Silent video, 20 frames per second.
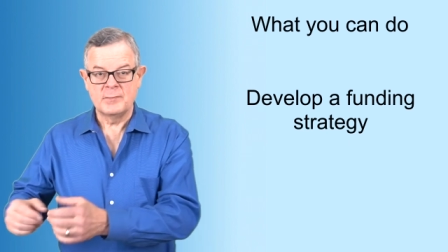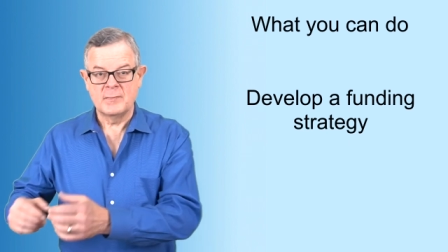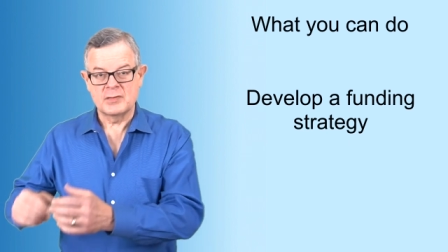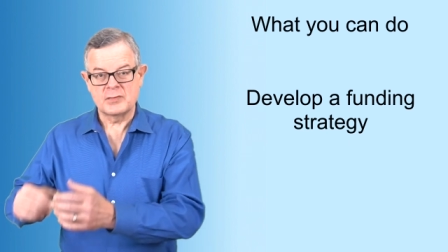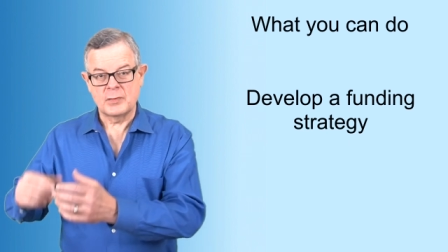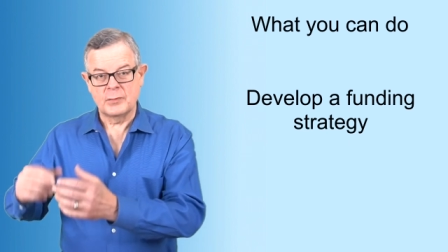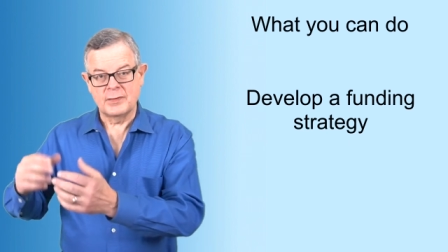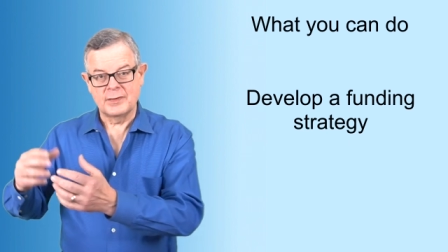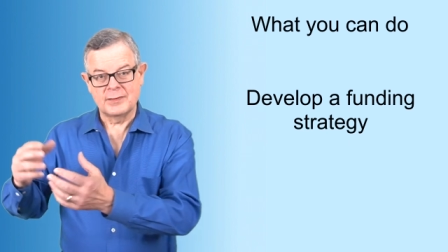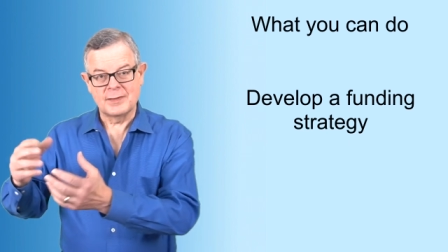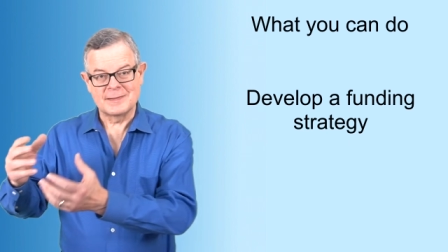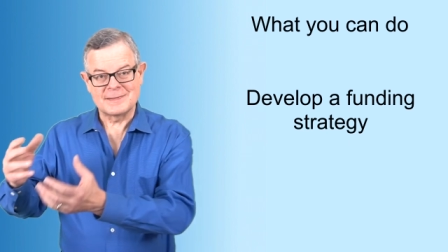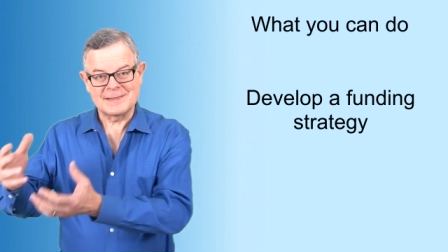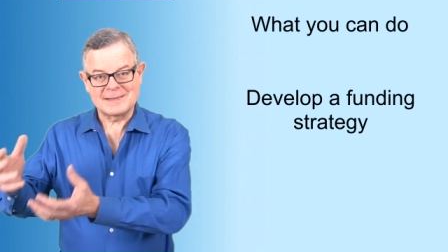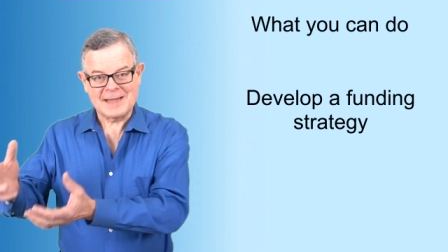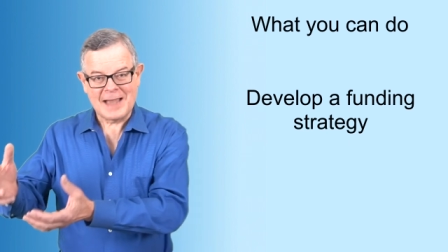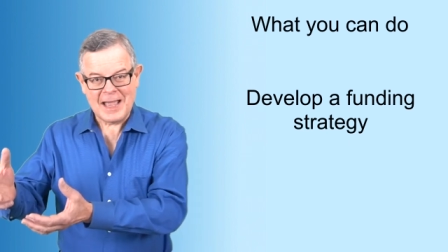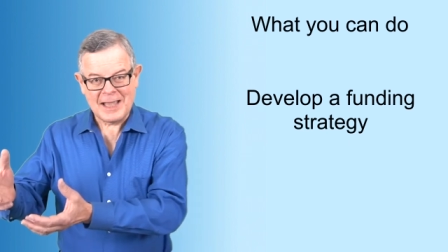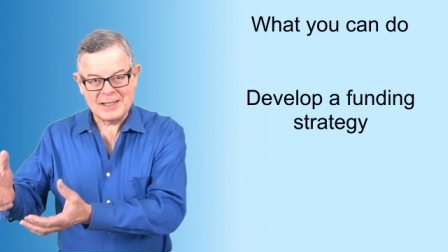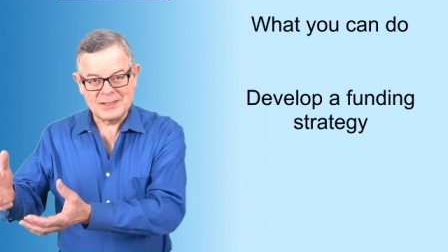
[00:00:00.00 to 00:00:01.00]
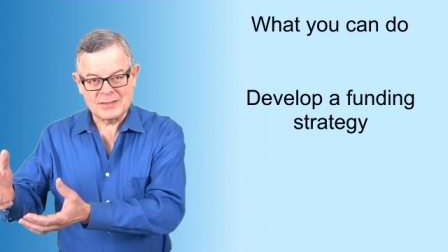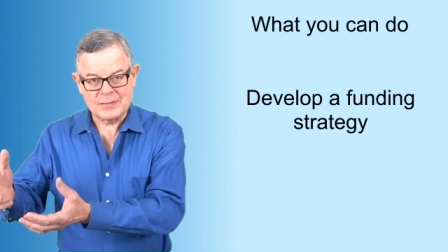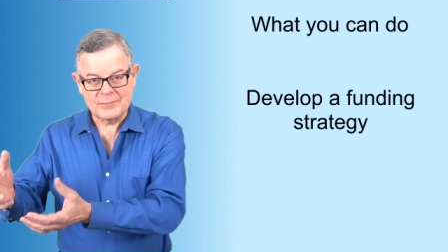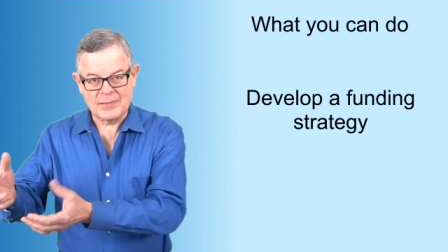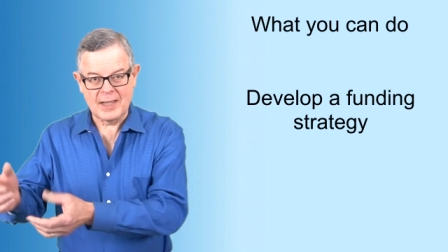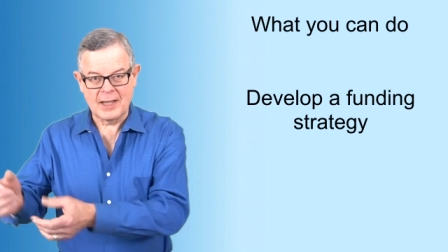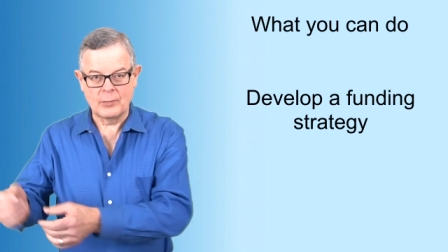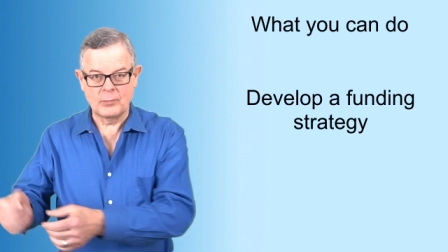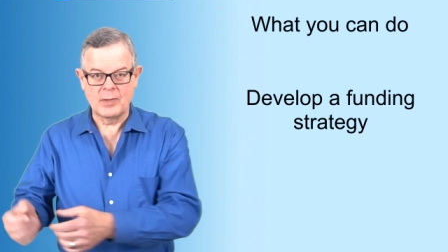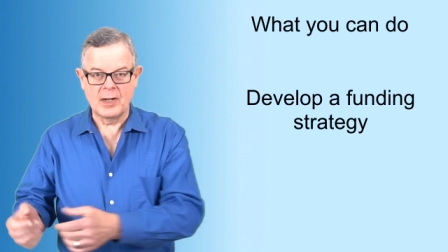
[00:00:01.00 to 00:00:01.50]
so that the size of
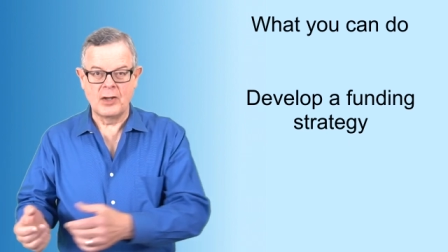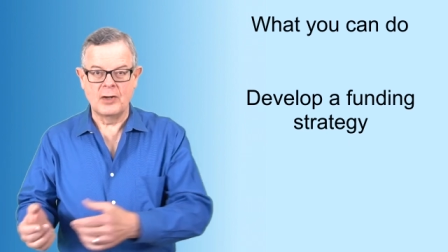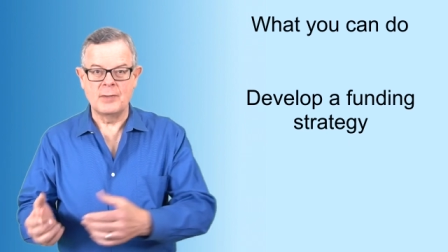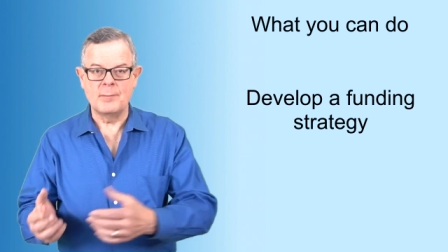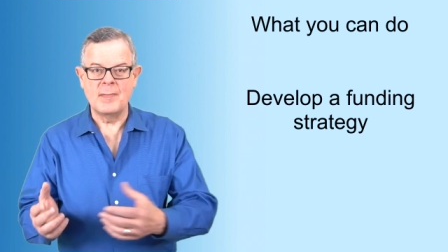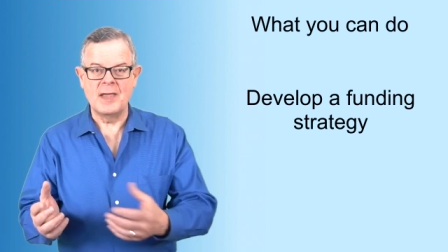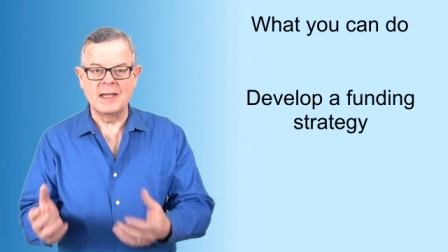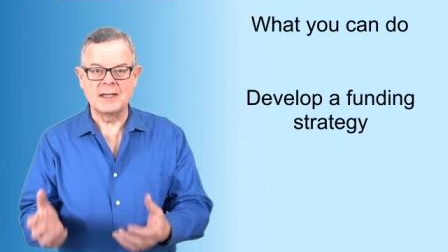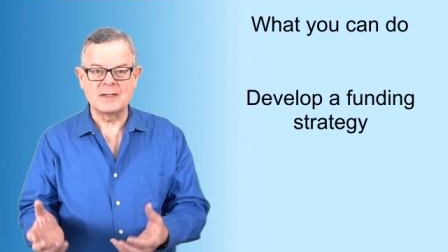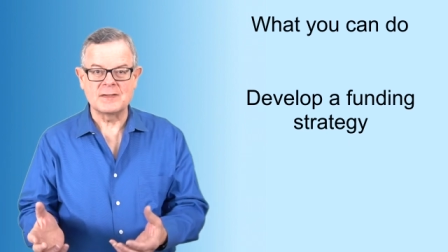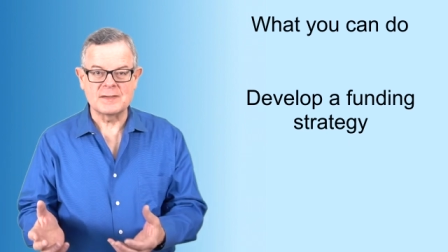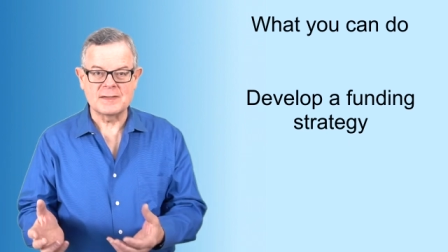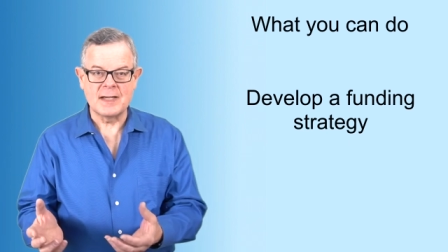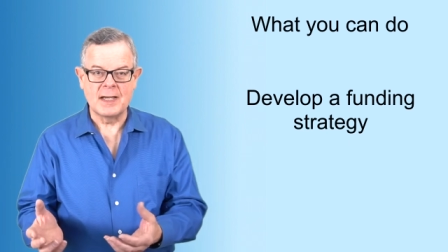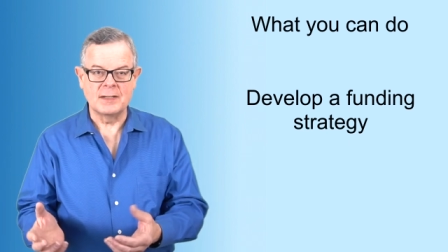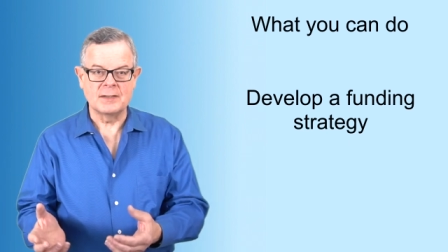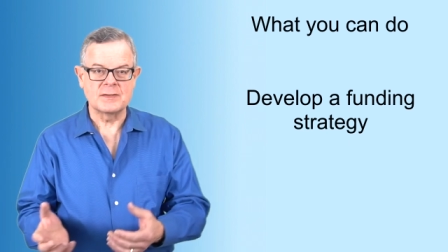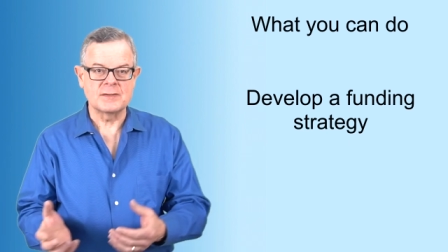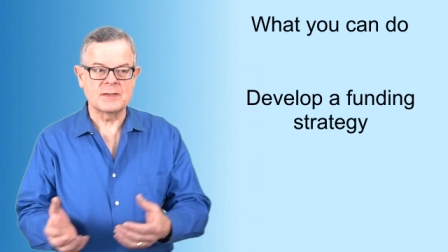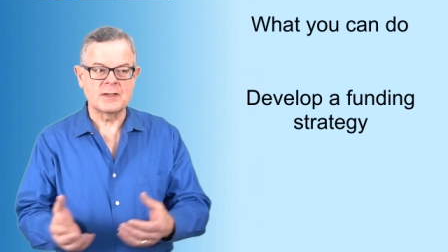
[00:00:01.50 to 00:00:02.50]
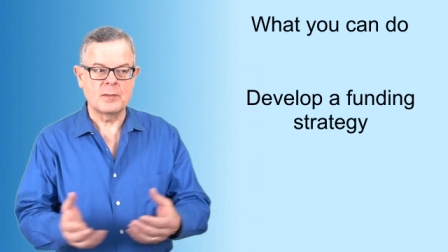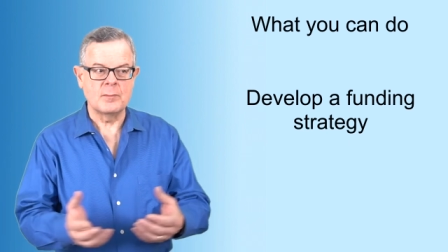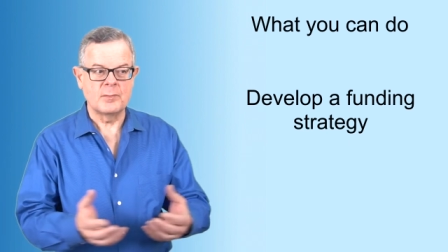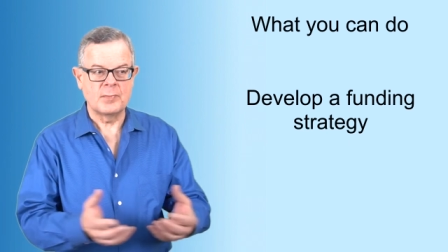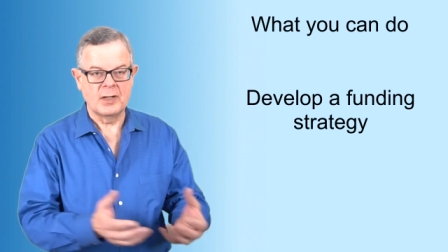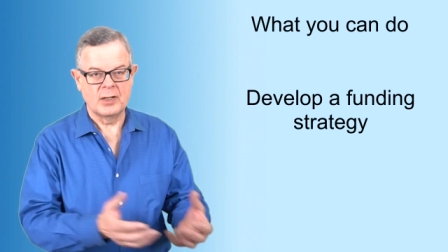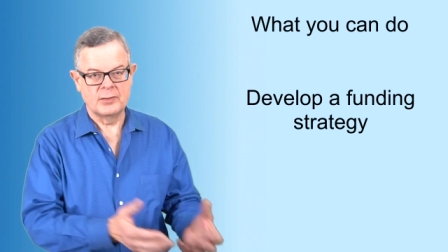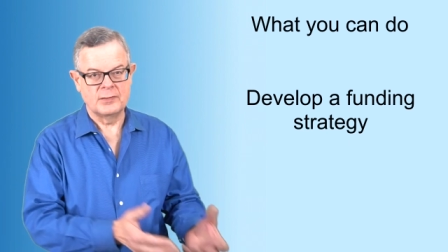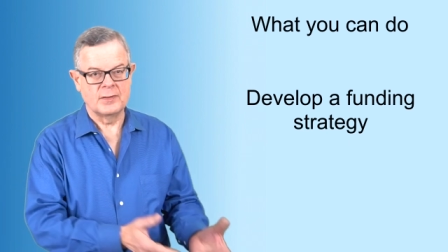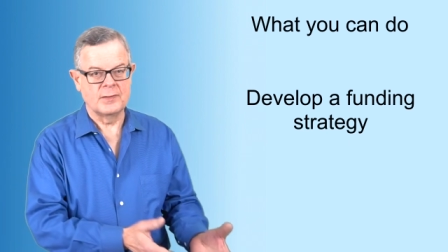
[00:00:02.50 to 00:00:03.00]
that round makes sense
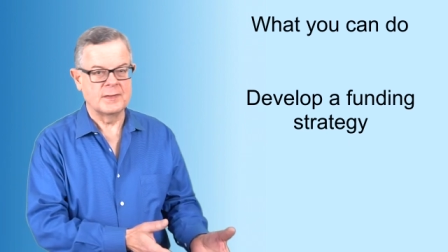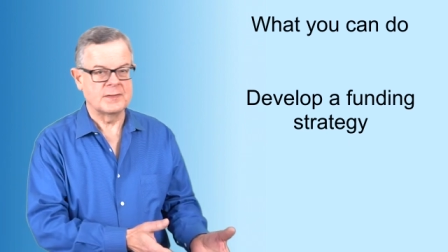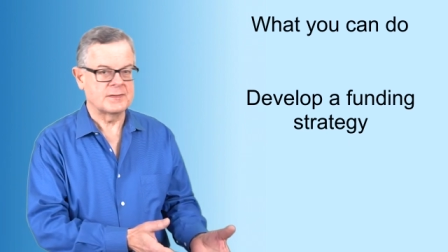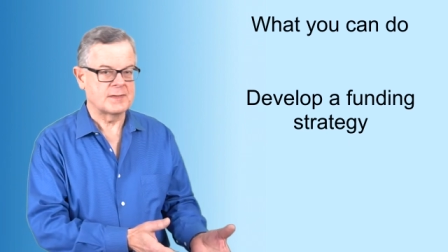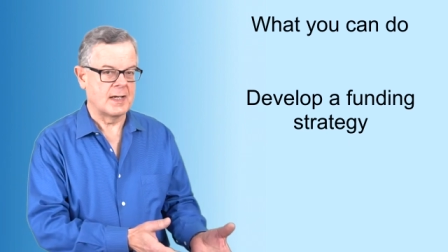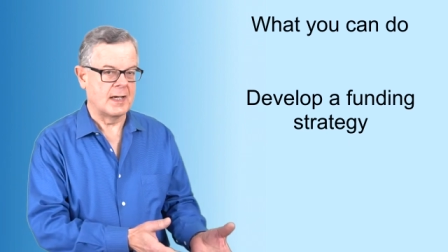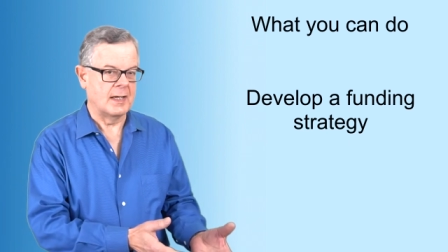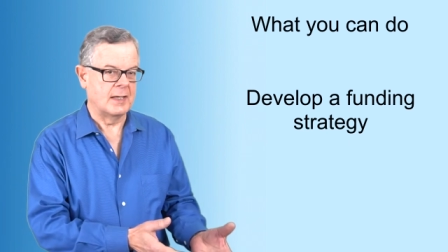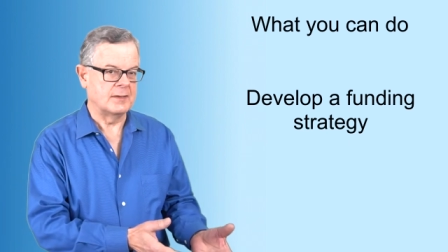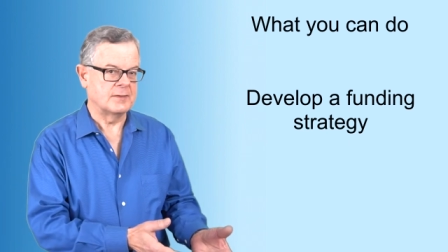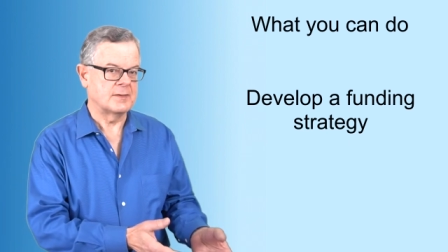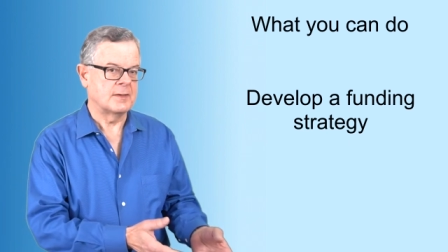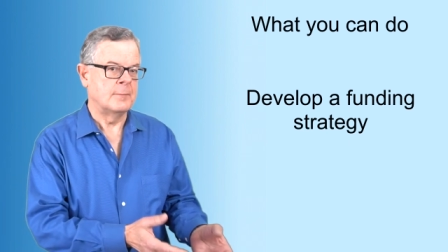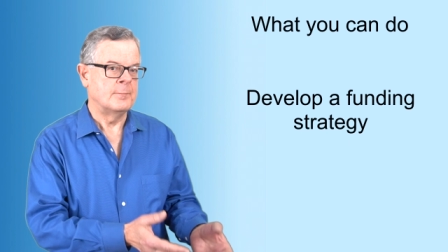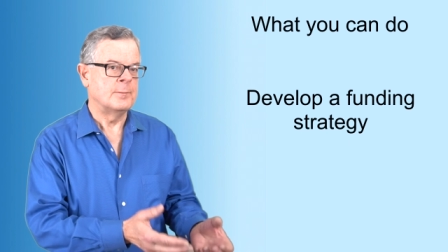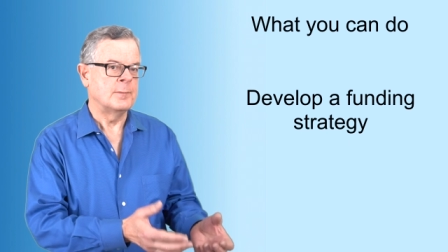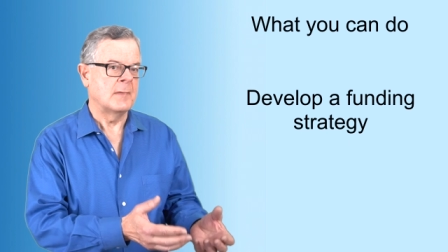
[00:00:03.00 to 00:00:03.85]
compared to the size